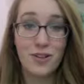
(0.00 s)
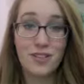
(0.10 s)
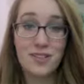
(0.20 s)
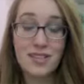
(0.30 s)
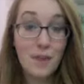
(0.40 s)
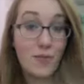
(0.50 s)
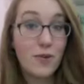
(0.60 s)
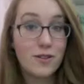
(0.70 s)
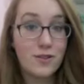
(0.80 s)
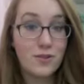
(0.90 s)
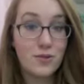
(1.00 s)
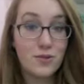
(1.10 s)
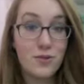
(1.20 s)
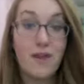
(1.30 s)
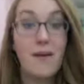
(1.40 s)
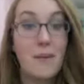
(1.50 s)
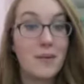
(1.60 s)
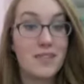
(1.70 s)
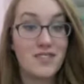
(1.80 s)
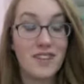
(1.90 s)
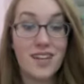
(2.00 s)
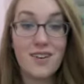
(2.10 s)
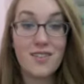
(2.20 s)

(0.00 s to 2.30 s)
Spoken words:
to snap forward to school when I wrap up this video.